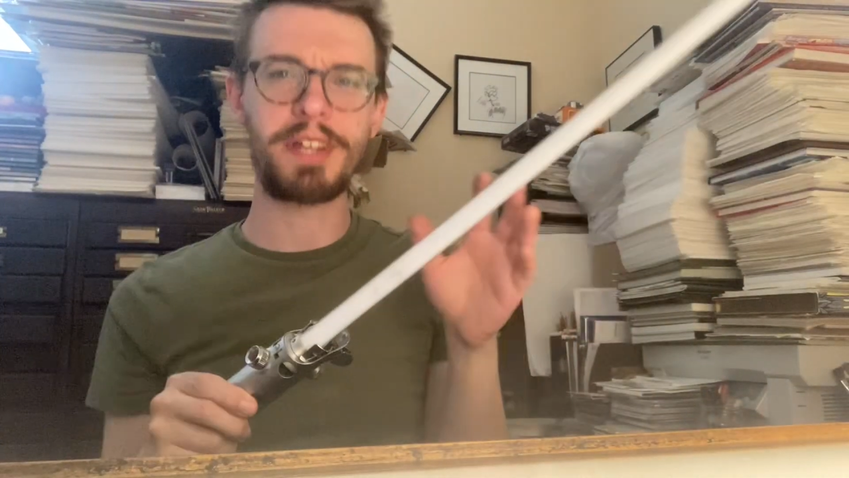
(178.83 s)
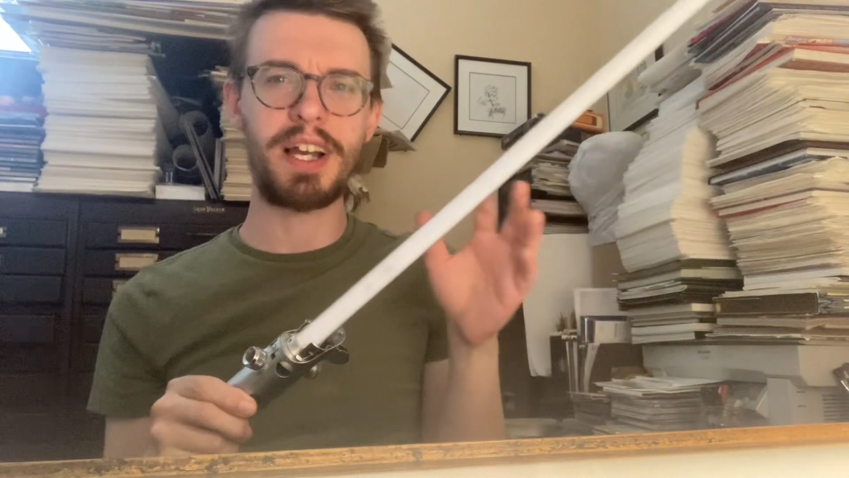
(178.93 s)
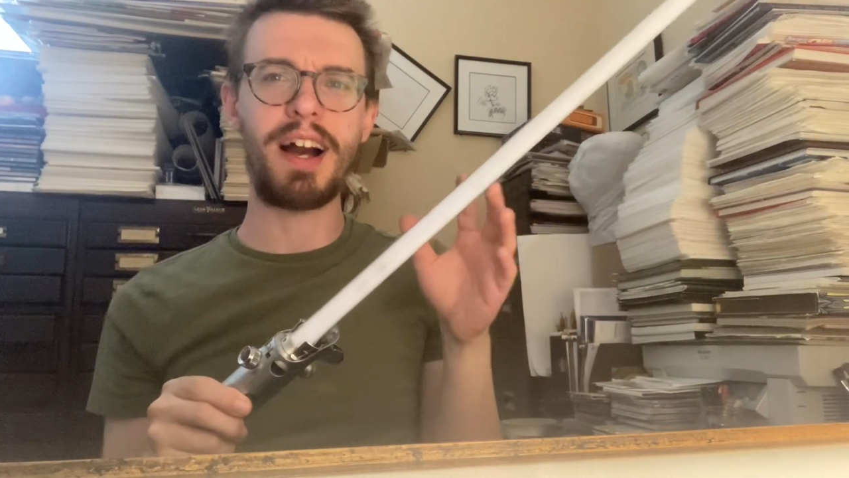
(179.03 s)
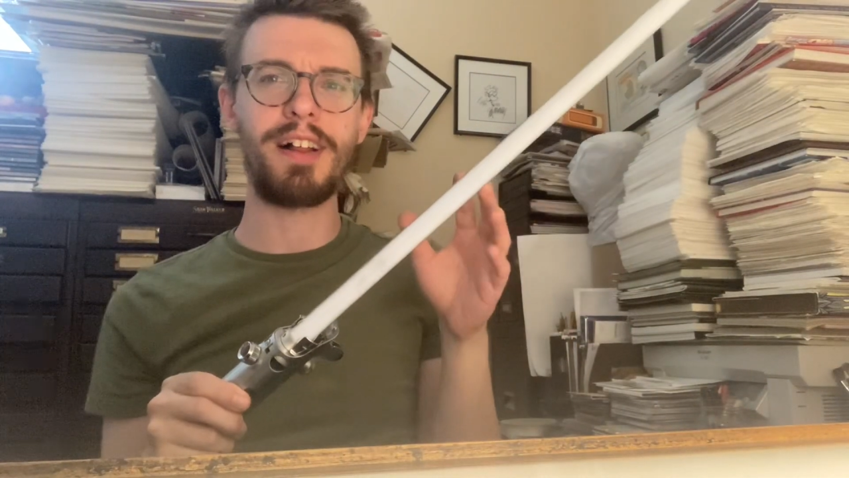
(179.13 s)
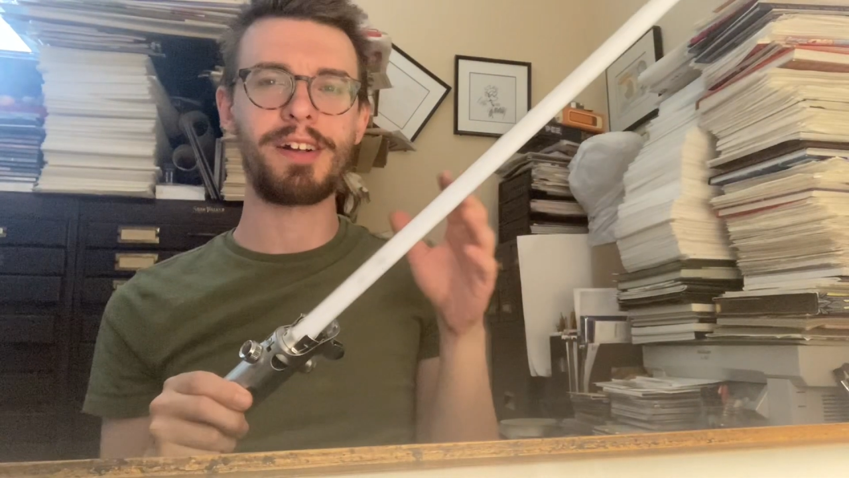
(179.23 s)

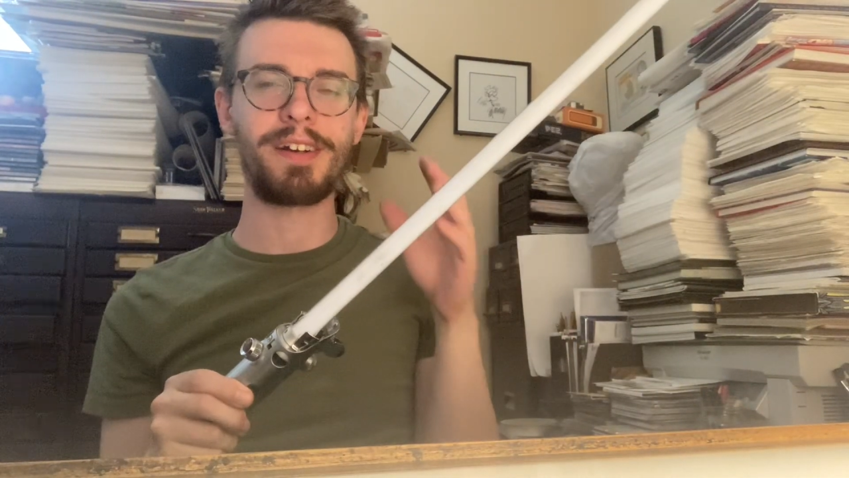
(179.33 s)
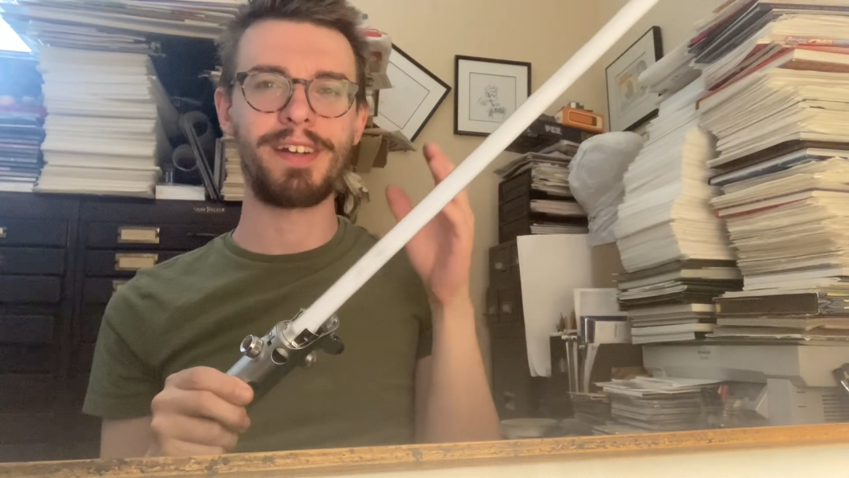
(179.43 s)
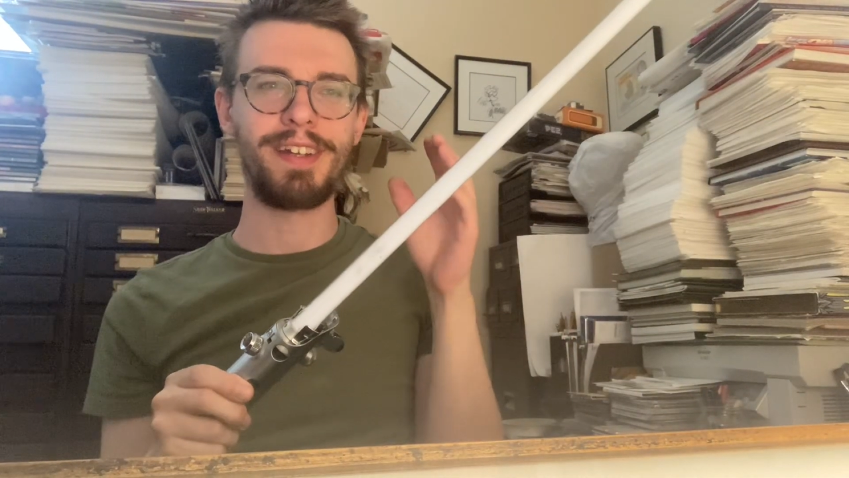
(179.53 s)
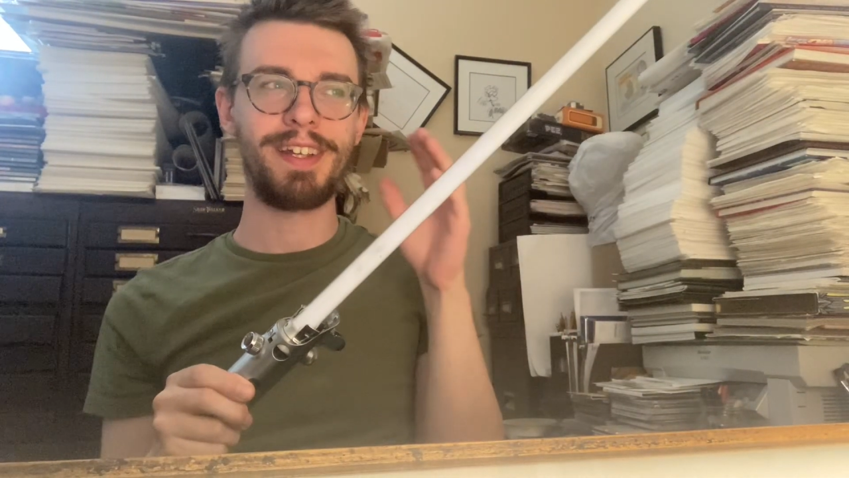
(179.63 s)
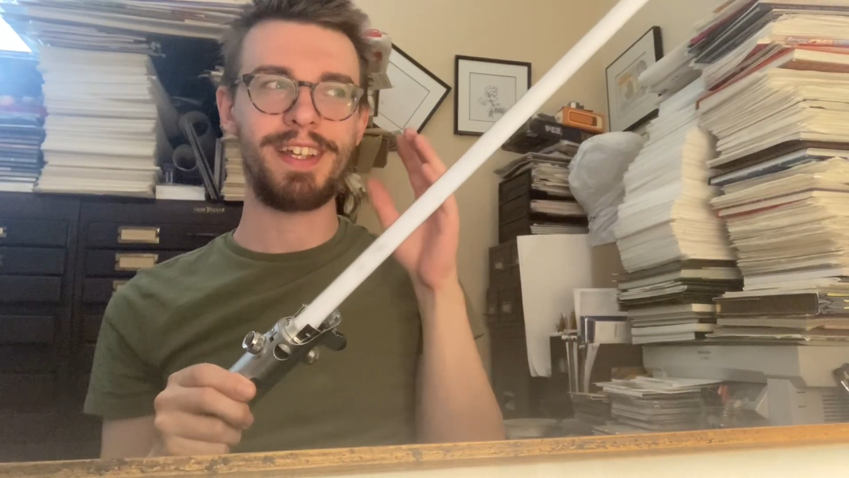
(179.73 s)
collar
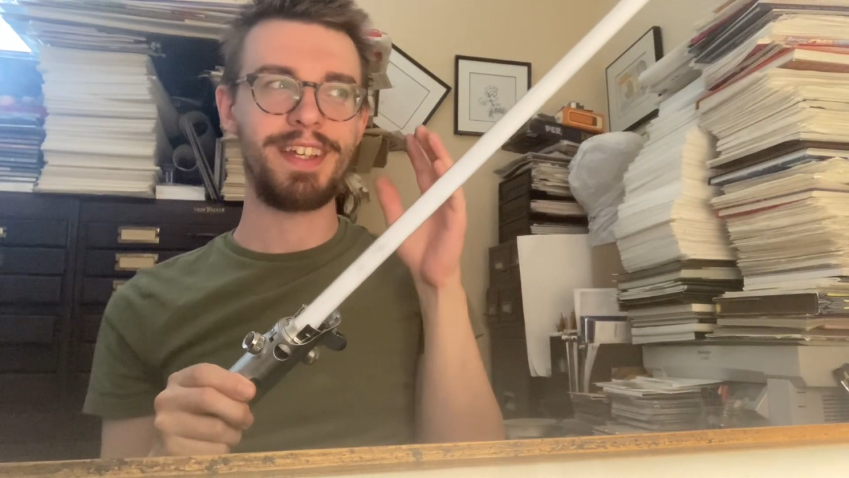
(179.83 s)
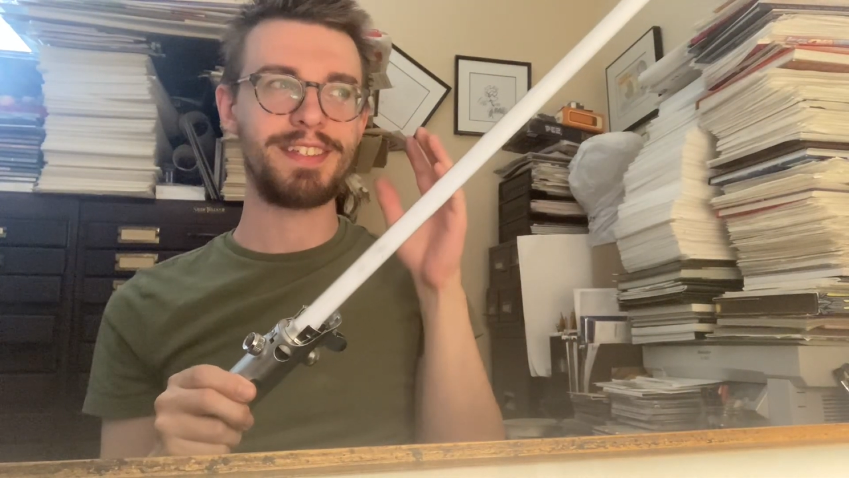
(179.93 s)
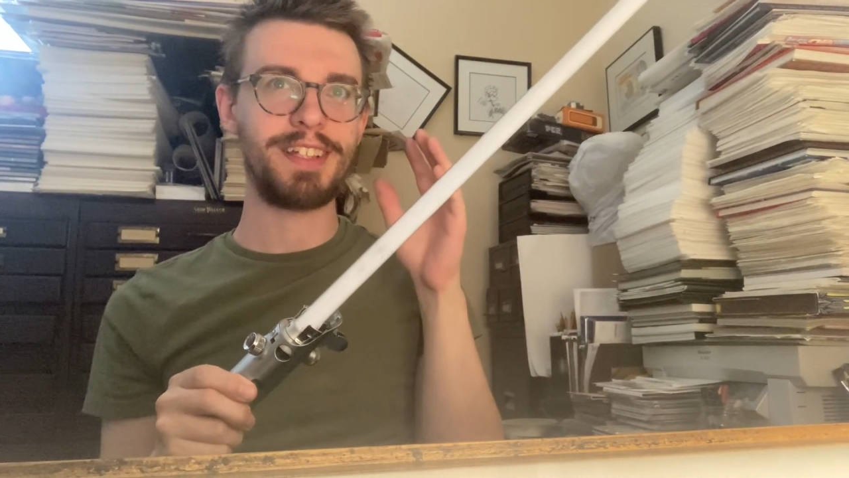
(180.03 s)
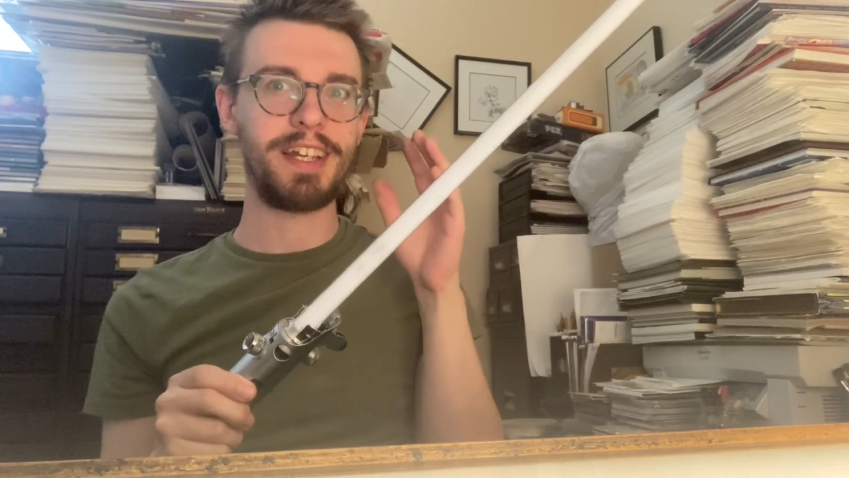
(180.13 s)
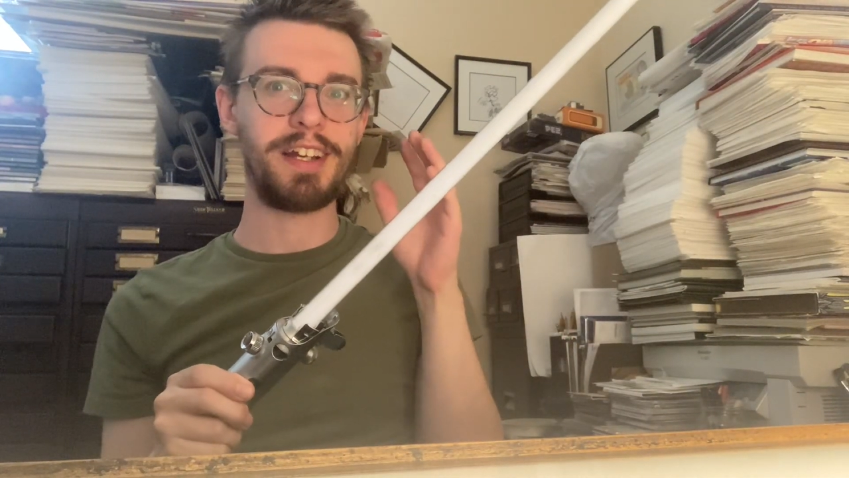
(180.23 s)
is like